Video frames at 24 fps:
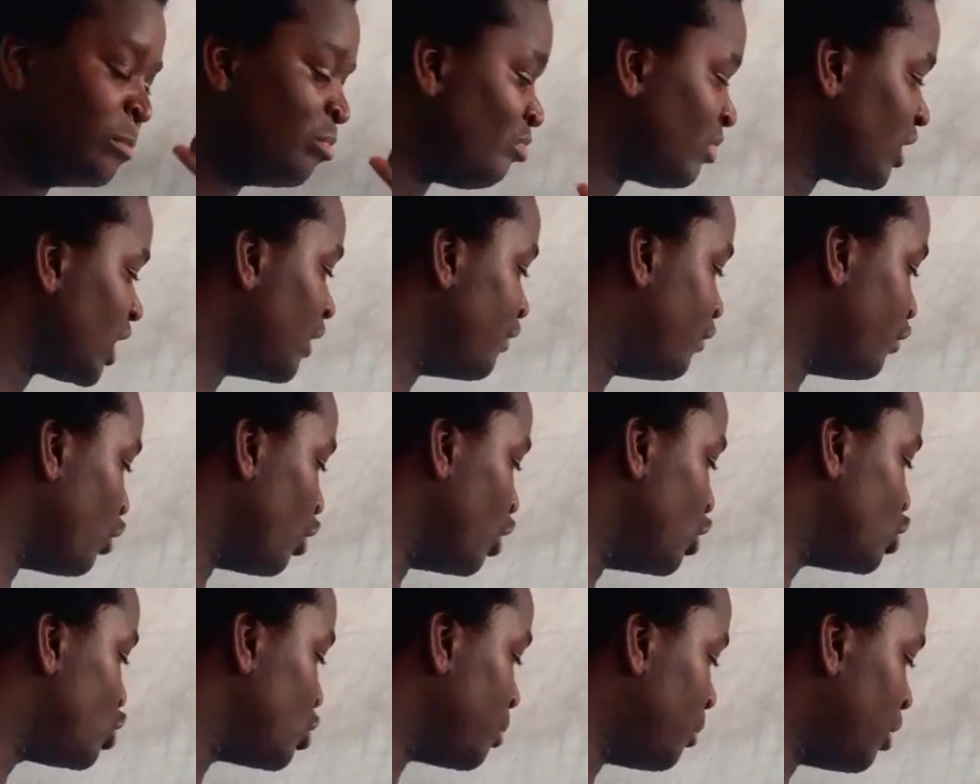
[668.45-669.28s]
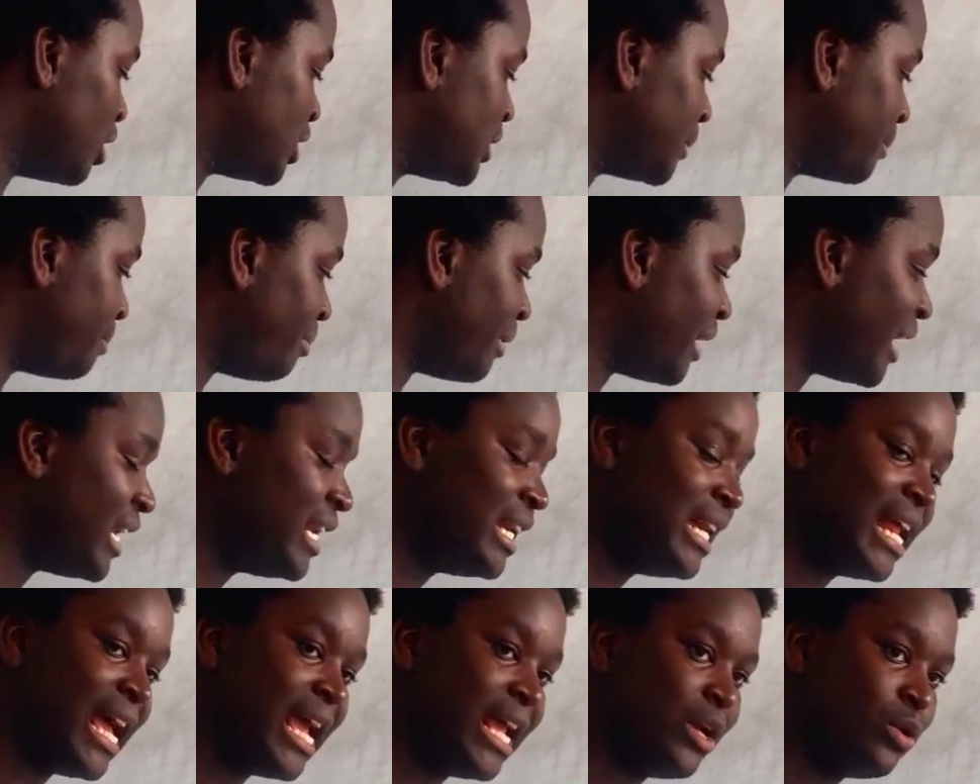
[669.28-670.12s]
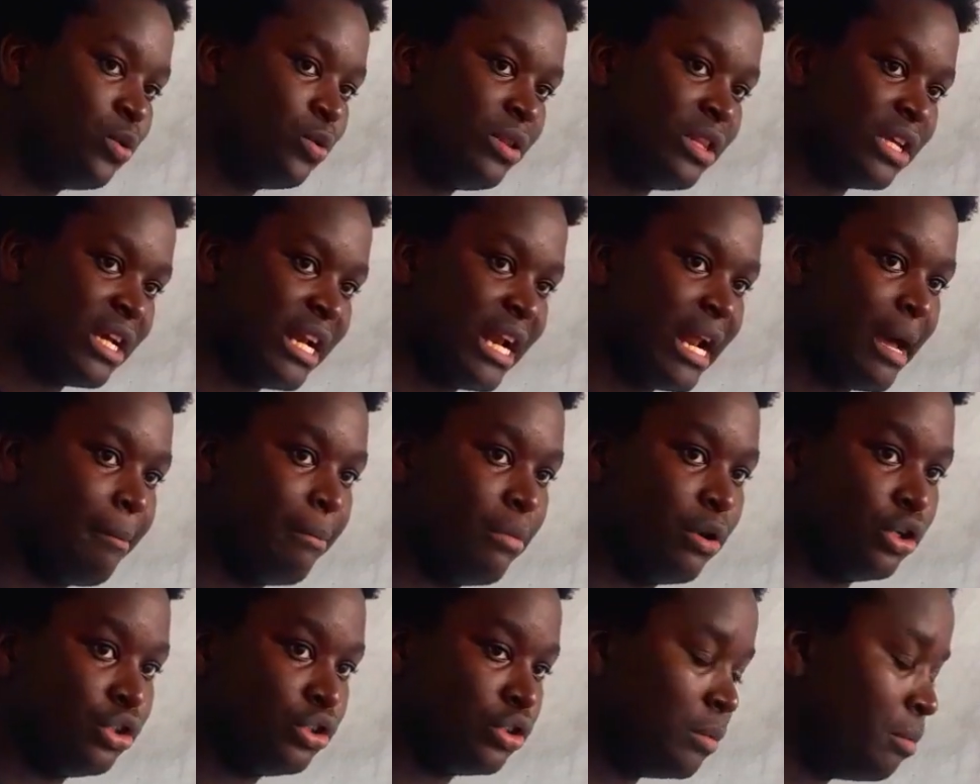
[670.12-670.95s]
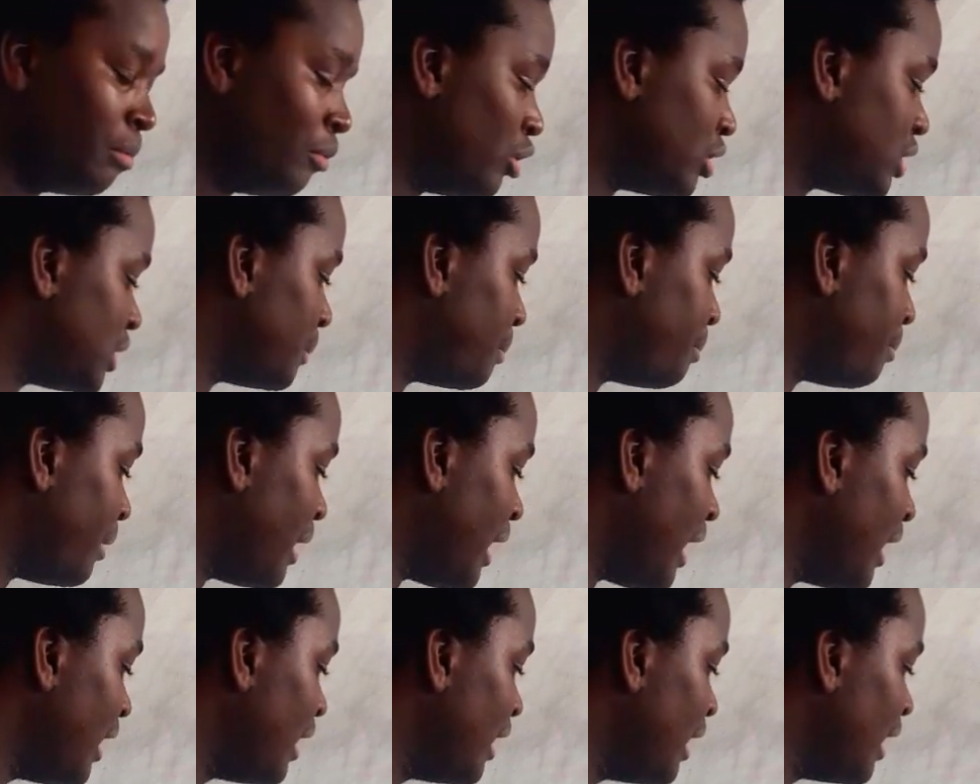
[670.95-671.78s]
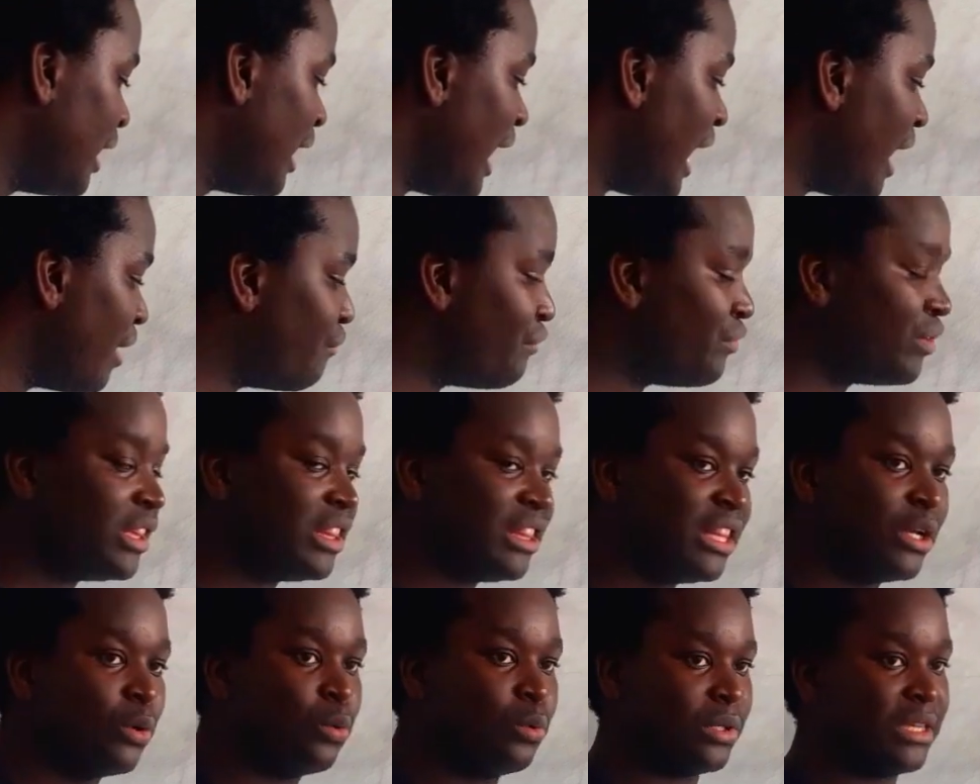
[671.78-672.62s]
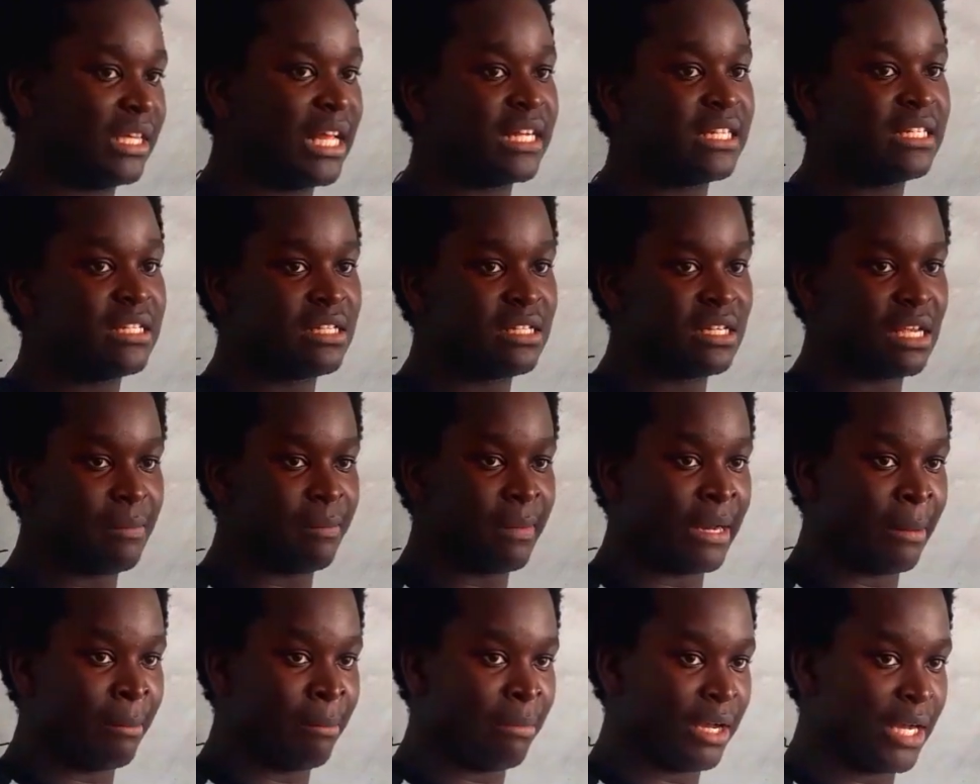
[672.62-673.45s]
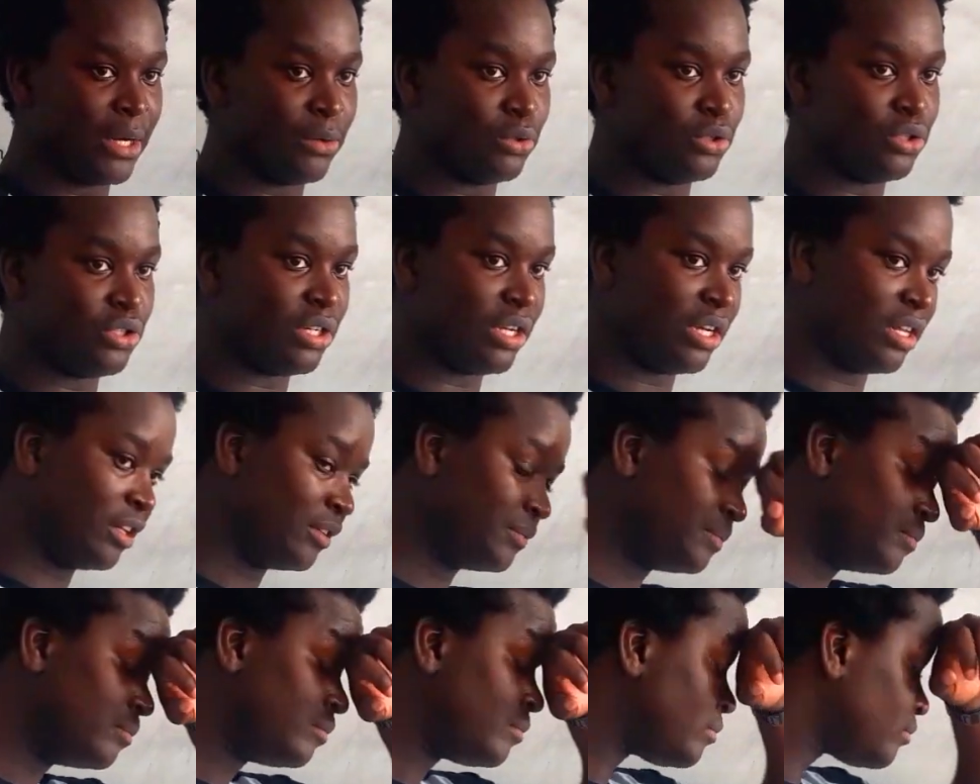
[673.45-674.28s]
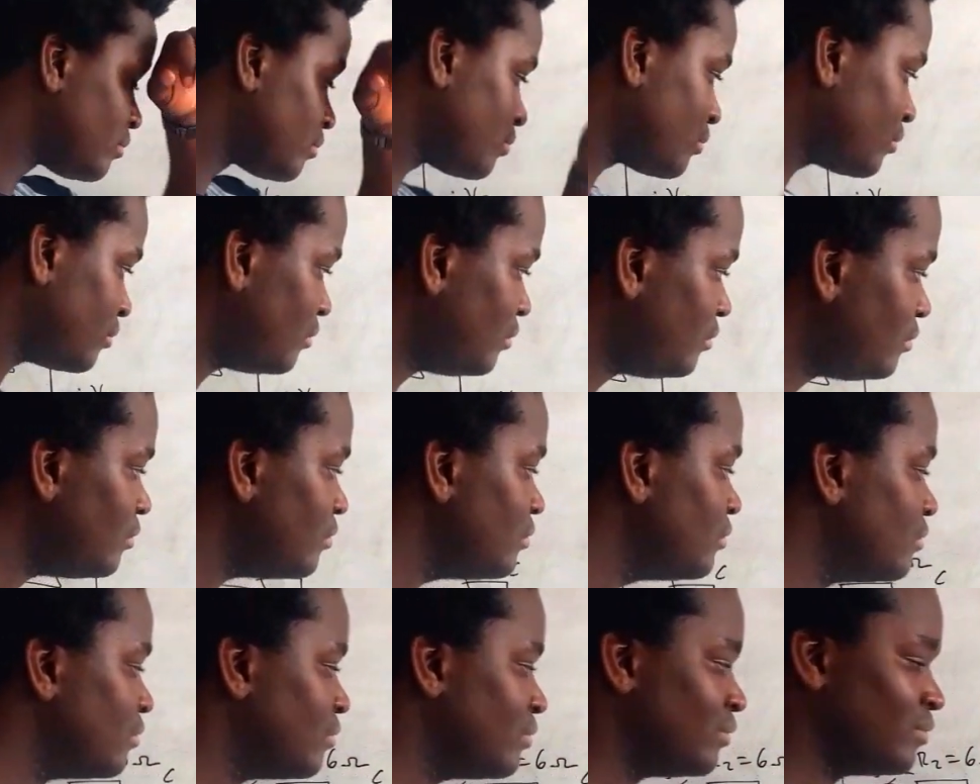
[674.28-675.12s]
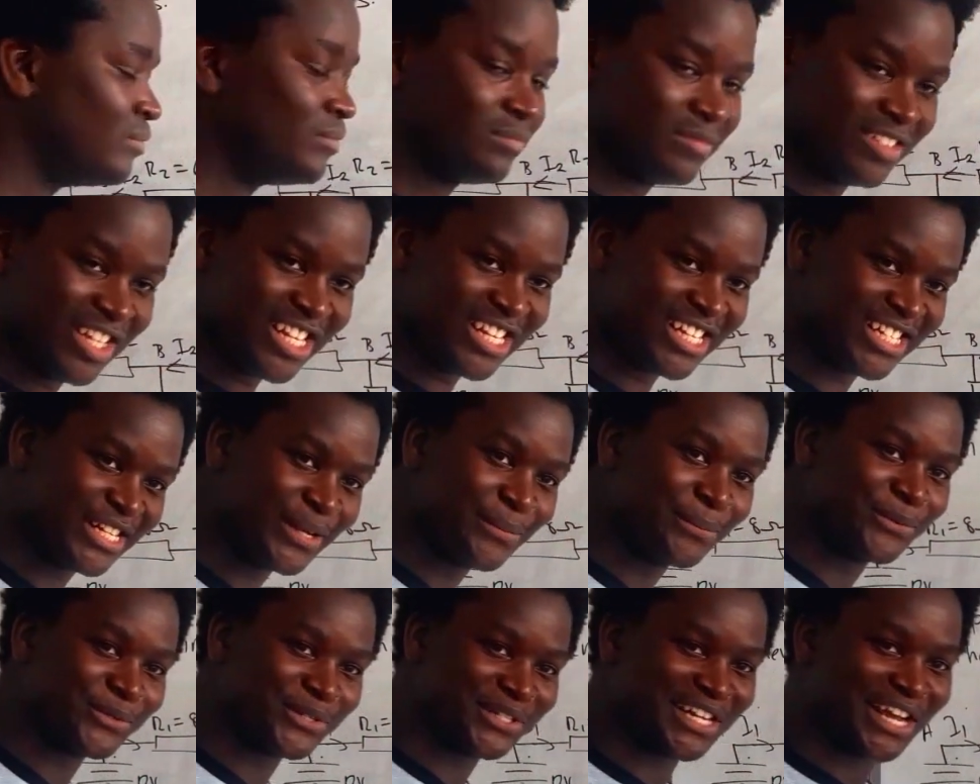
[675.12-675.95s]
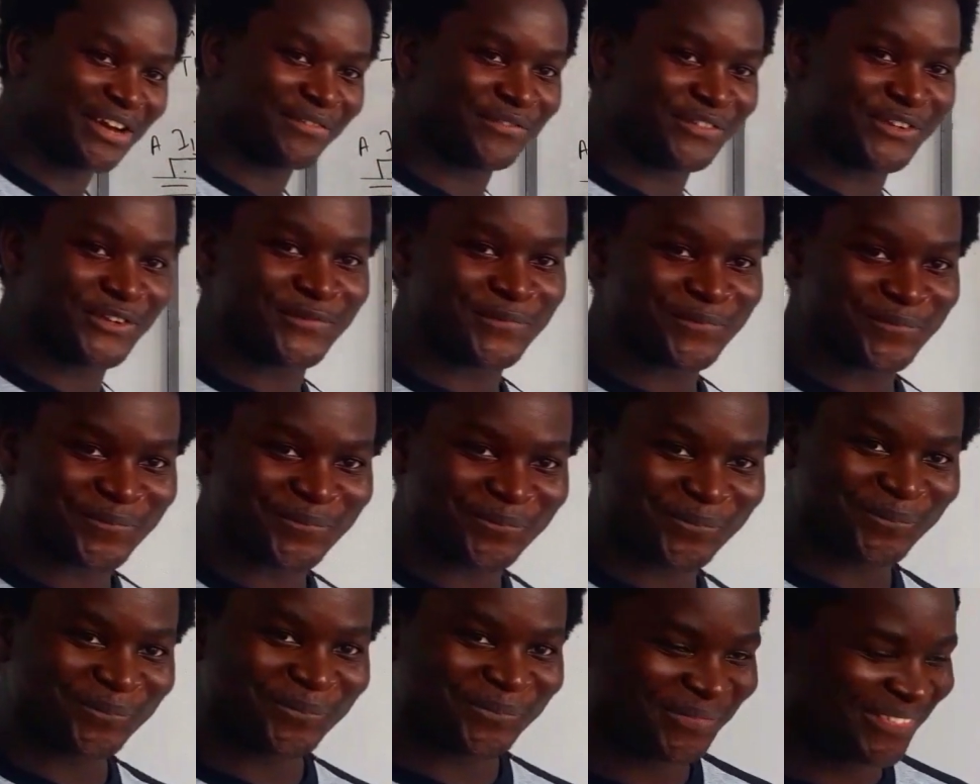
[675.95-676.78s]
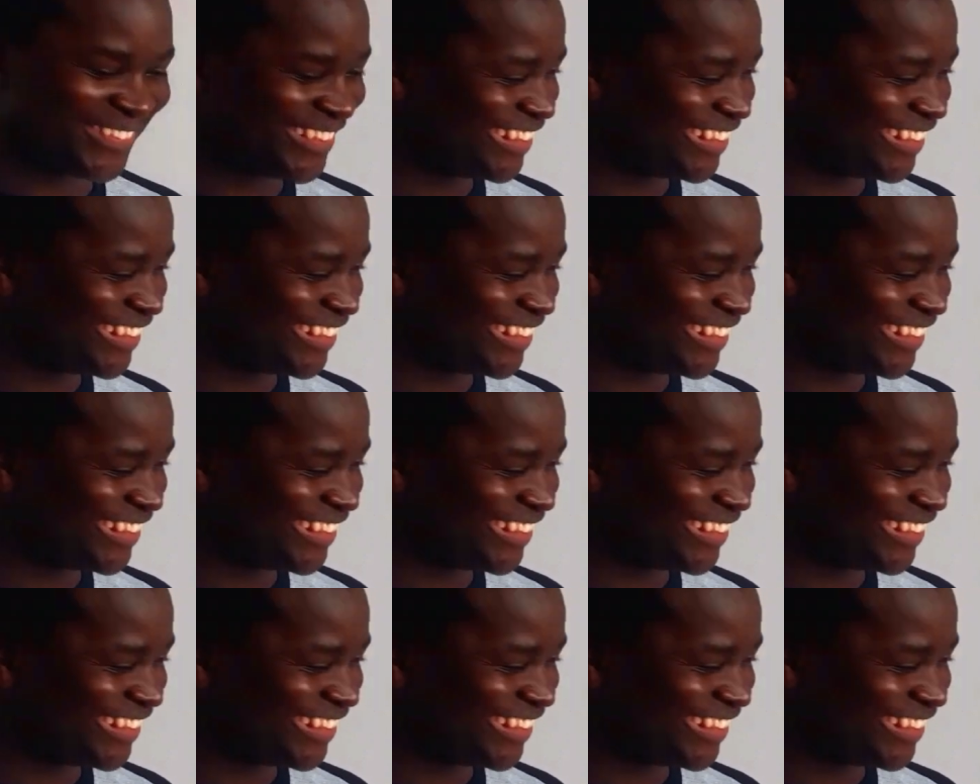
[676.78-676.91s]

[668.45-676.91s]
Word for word: Yes. If we want to multiply 9 with a number, we should multiply everything with that same number. Are we together? Simple stuff. Yes.